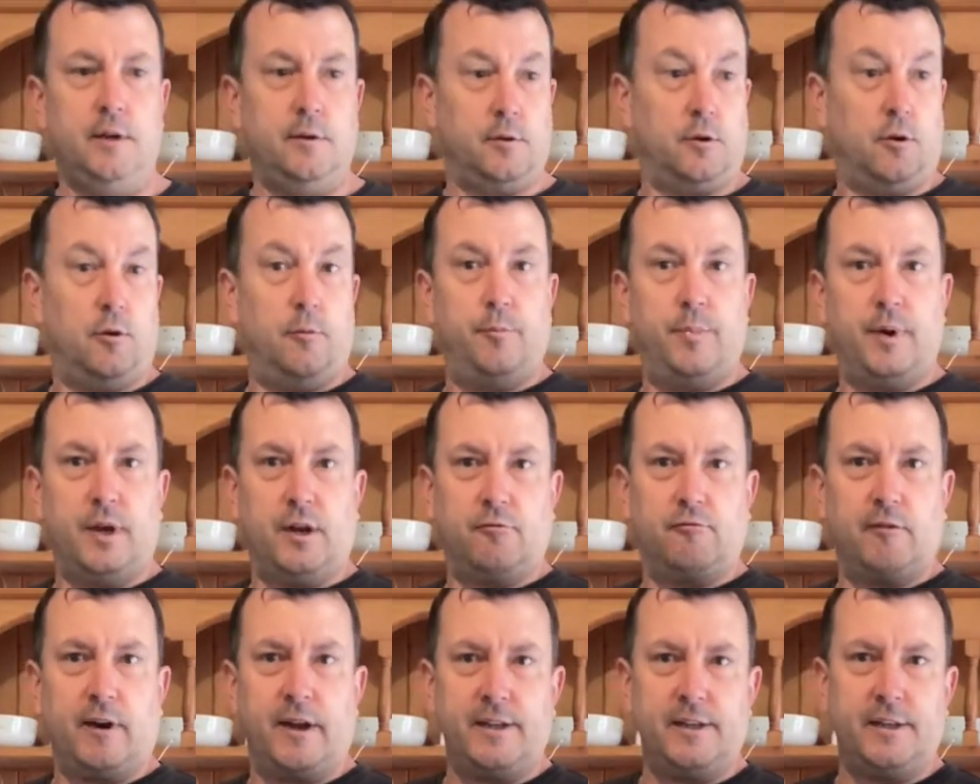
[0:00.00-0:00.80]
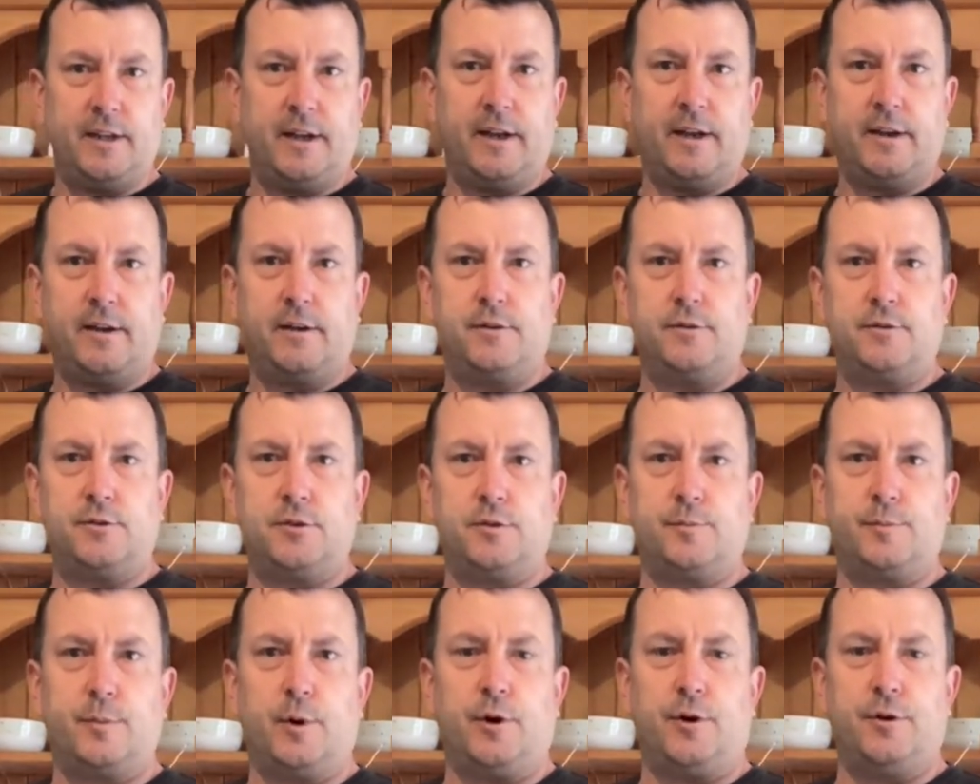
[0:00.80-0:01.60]
Got a big radiator
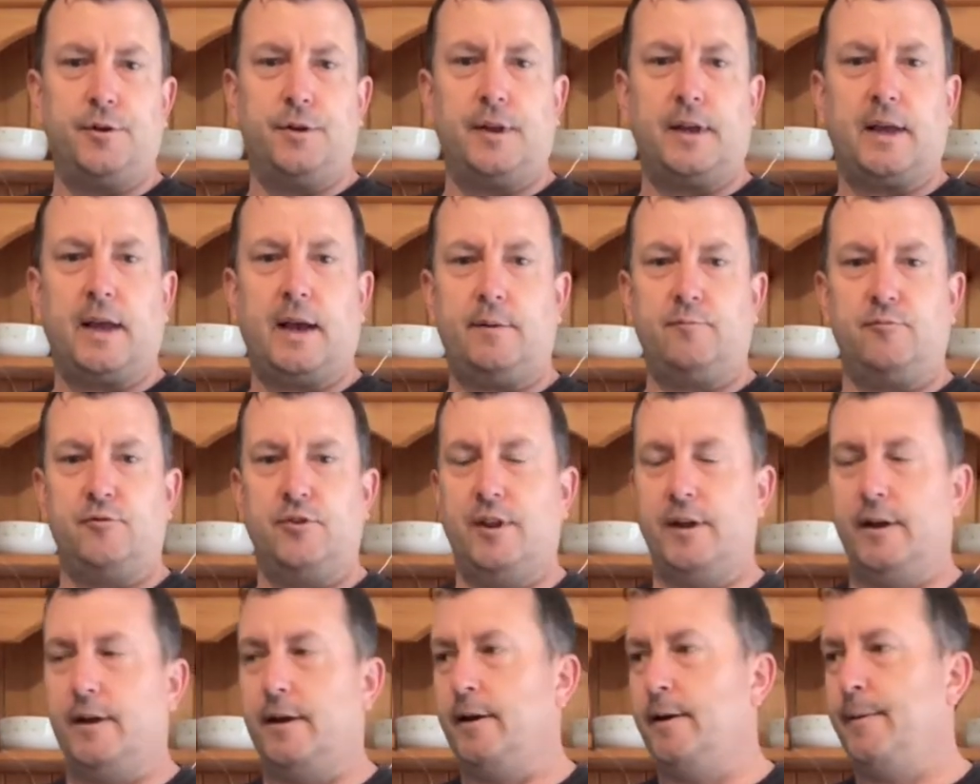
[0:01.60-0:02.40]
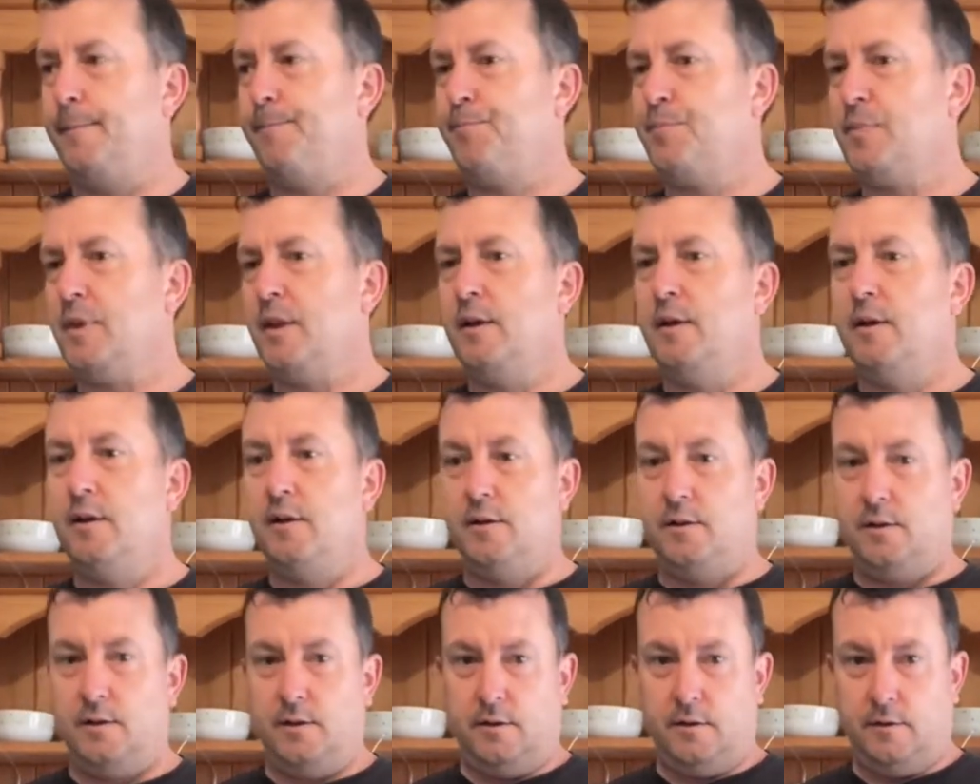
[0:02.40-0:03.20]
just behind the camera there
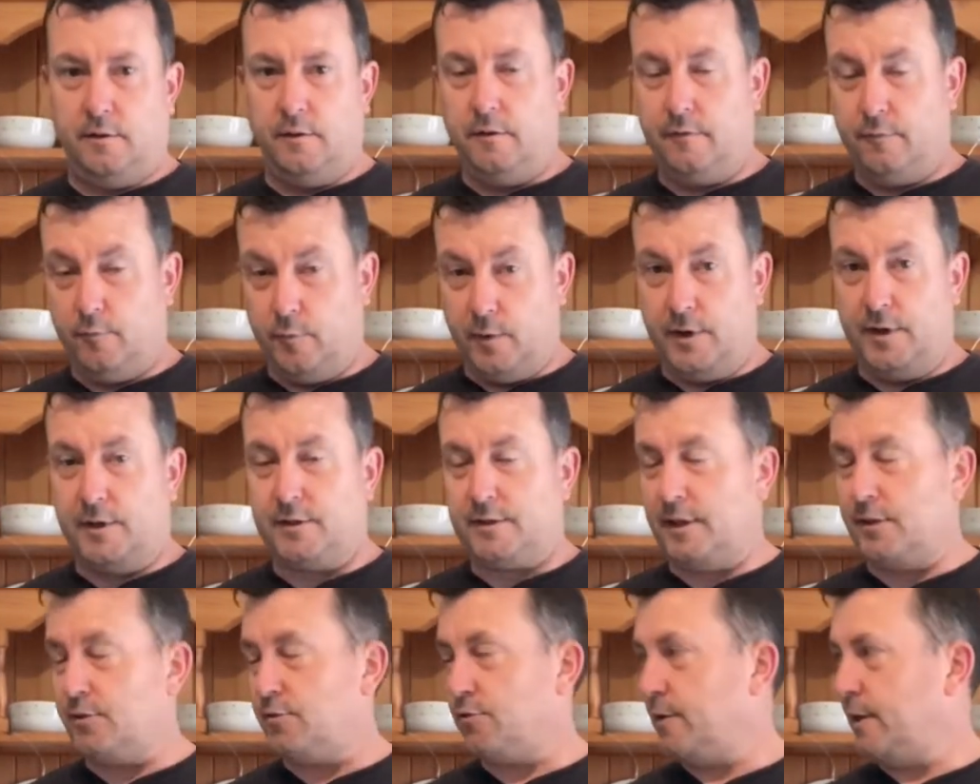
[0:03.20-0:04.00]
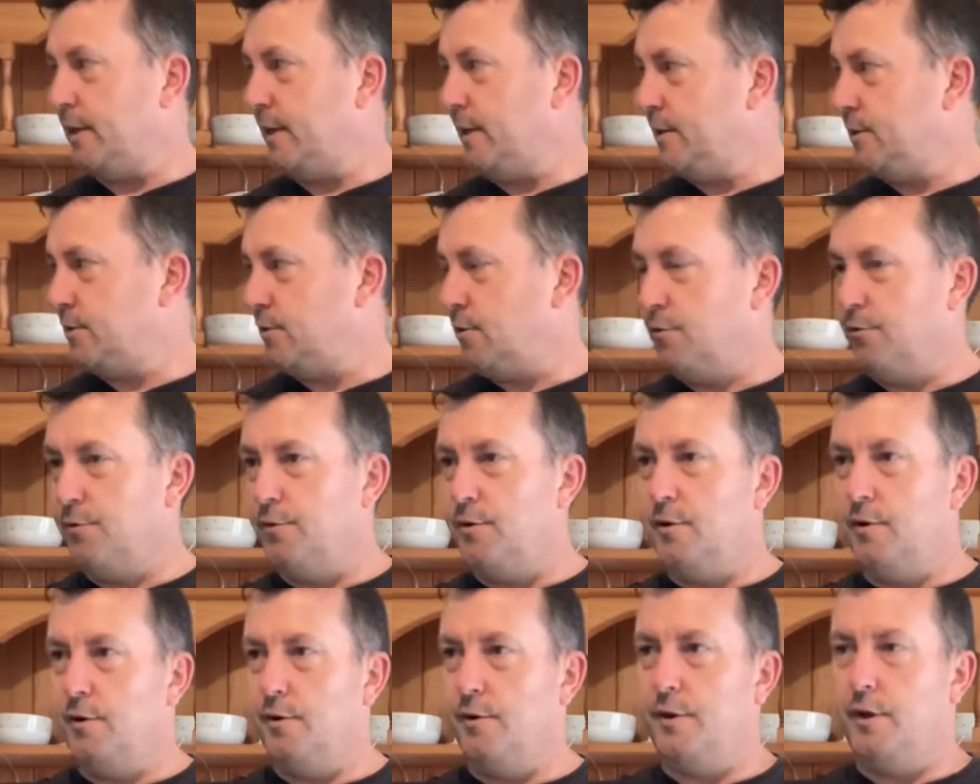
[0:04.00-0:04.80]
when the central heating's on,
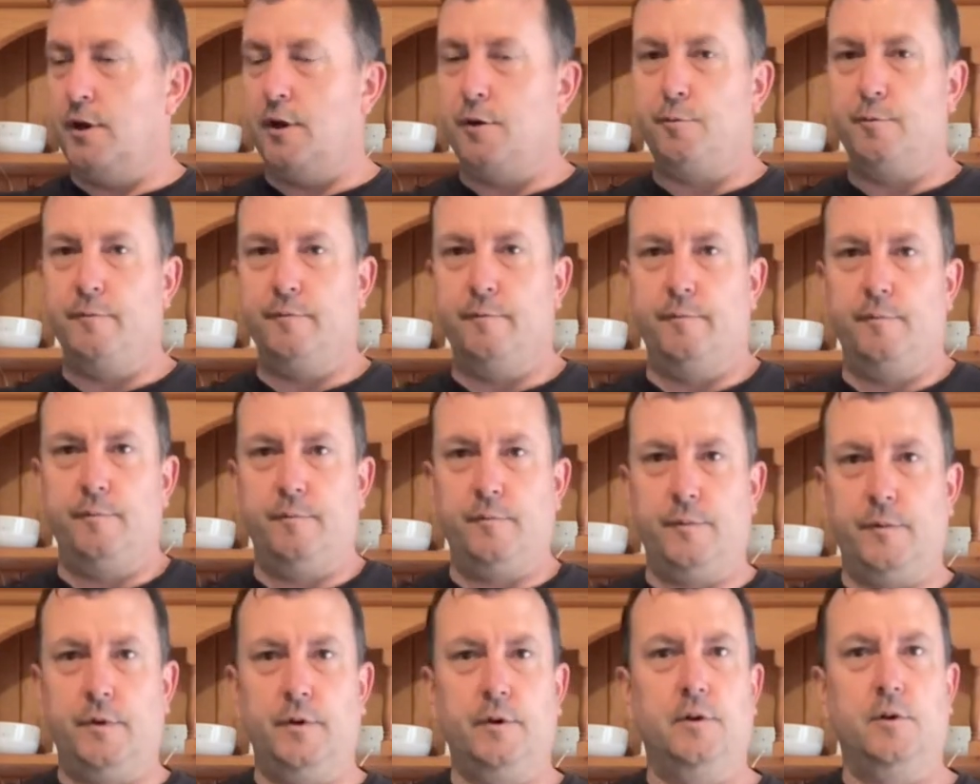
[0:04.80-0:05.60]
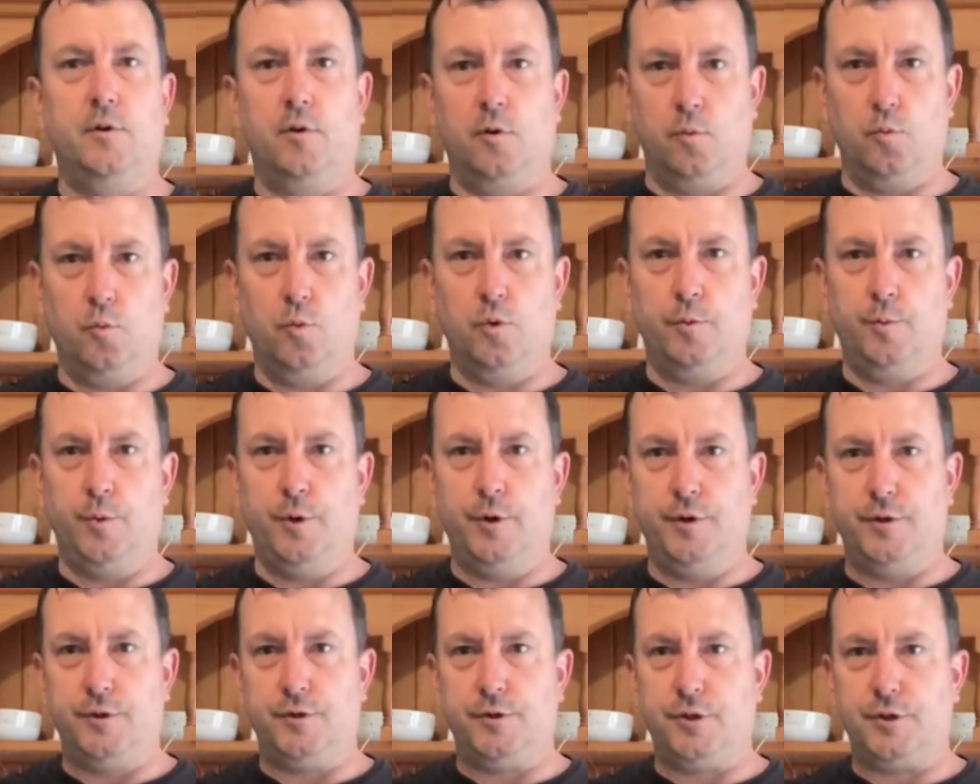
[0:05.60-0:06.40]
and the wood
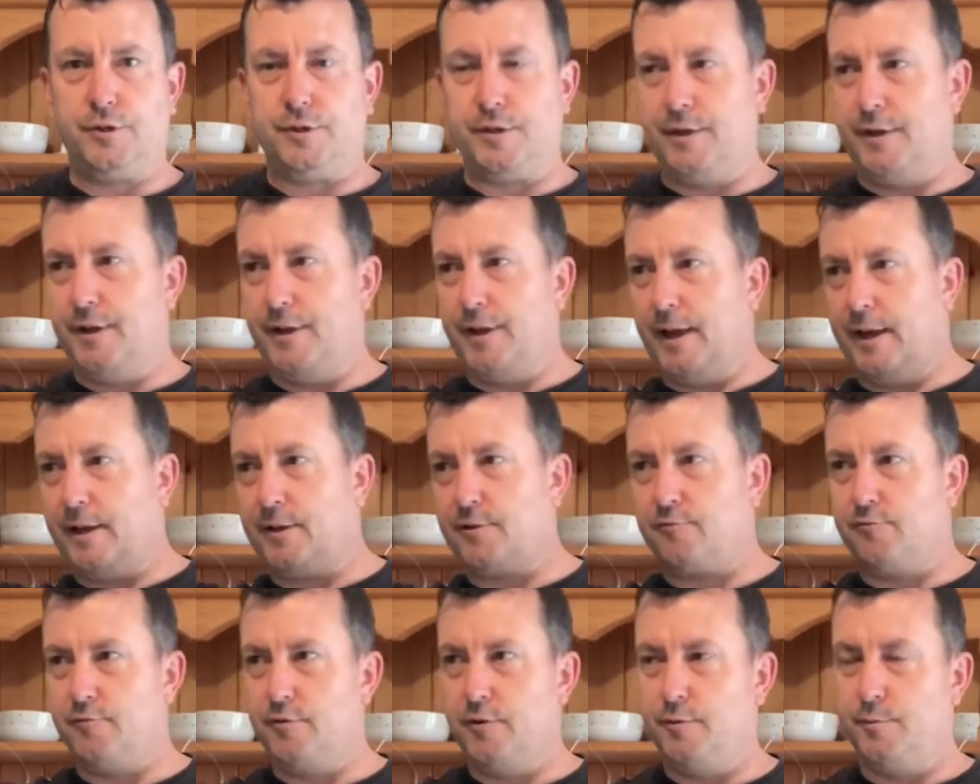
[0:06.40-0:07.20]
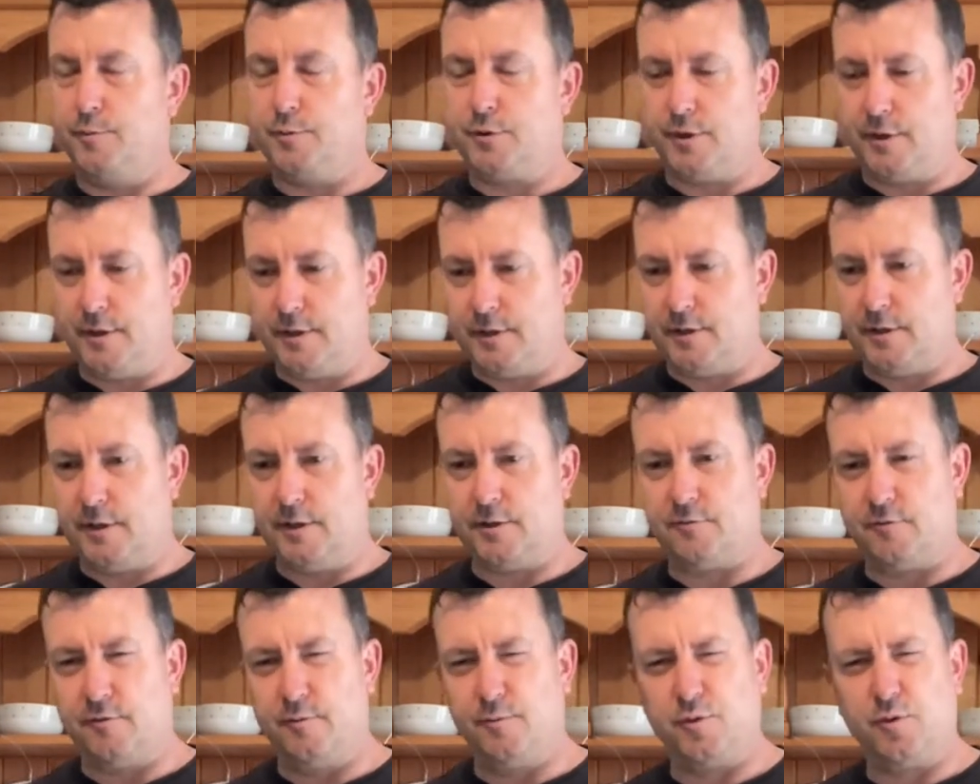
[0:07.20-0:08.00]
burner's just in the next room, so
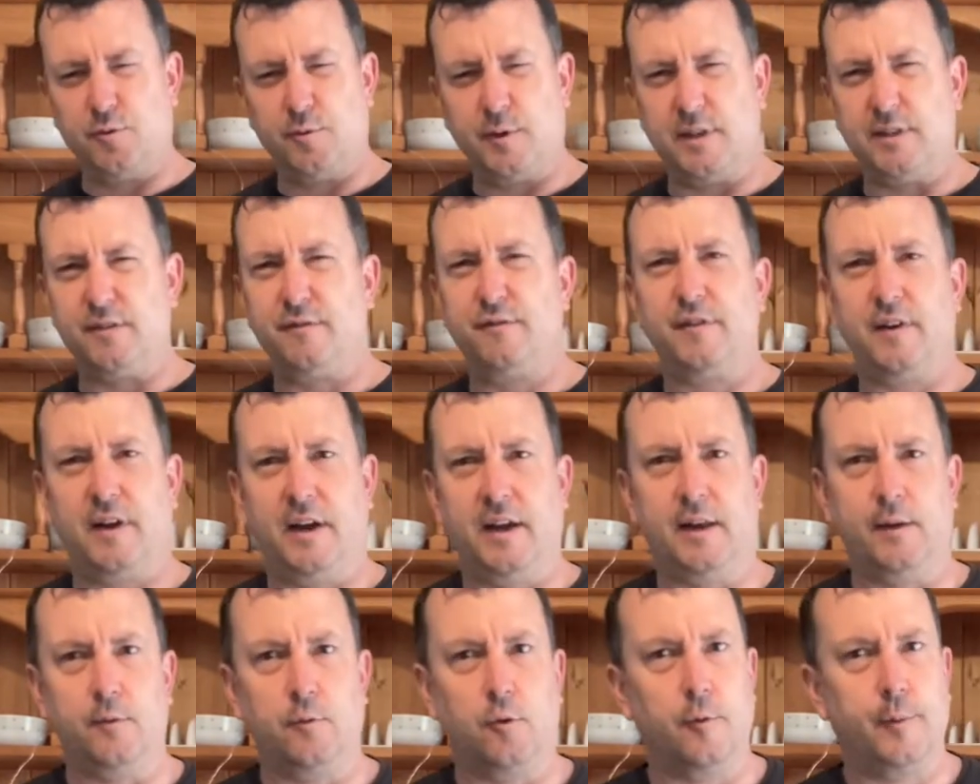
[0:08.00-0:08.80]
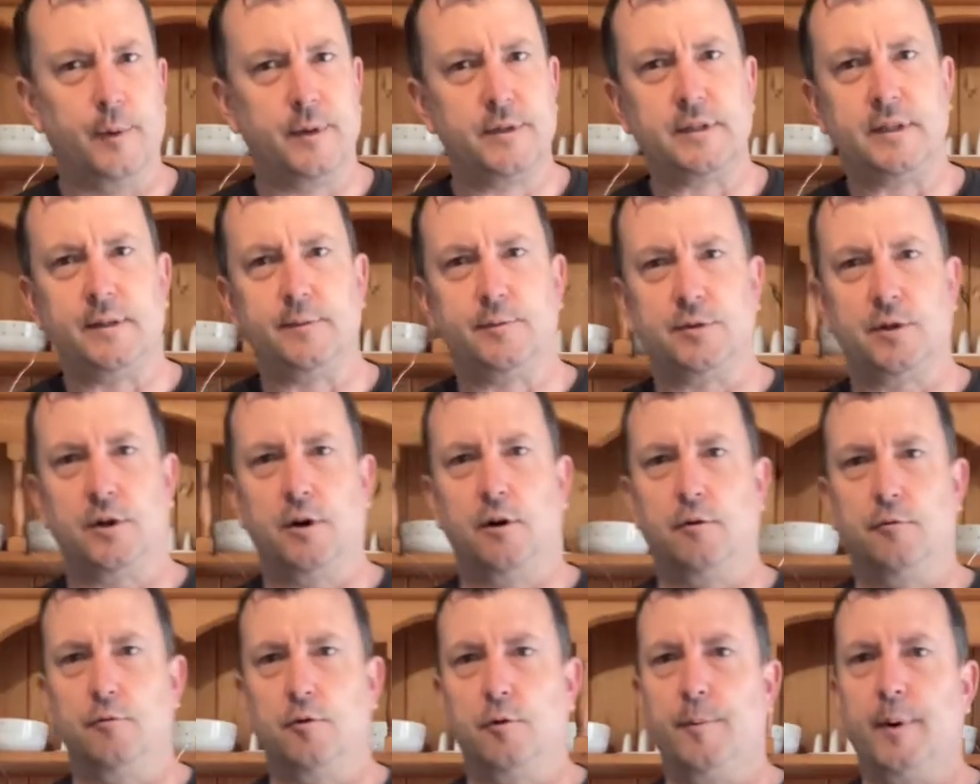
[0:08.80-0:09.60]
this room's always fairly warm. It seems to
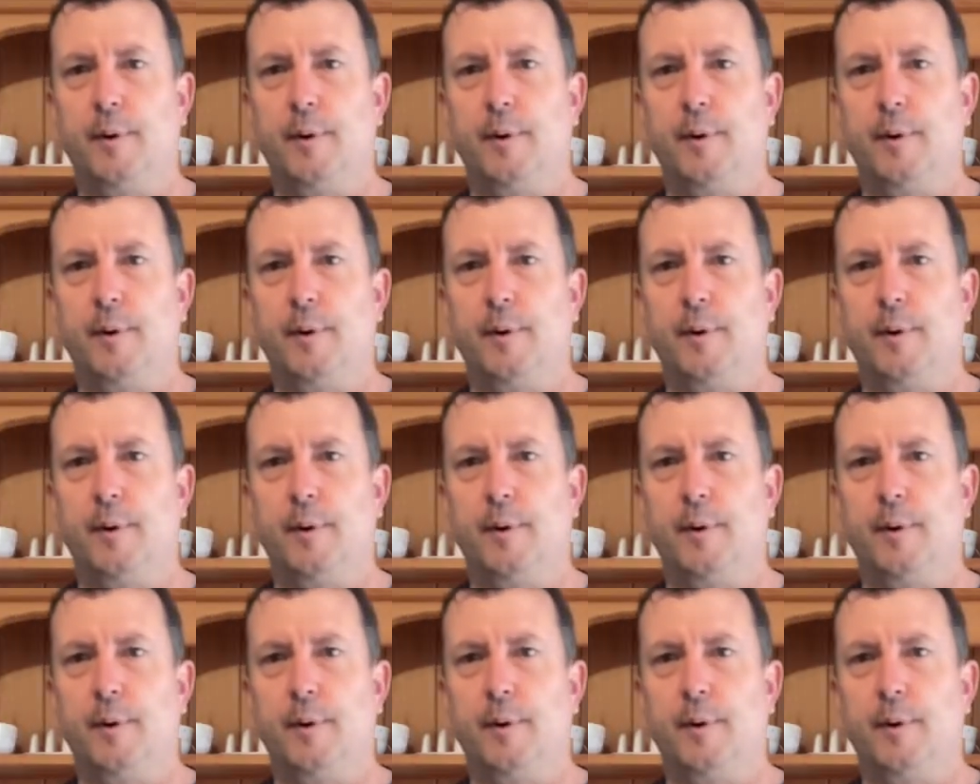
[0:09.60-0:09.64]
hold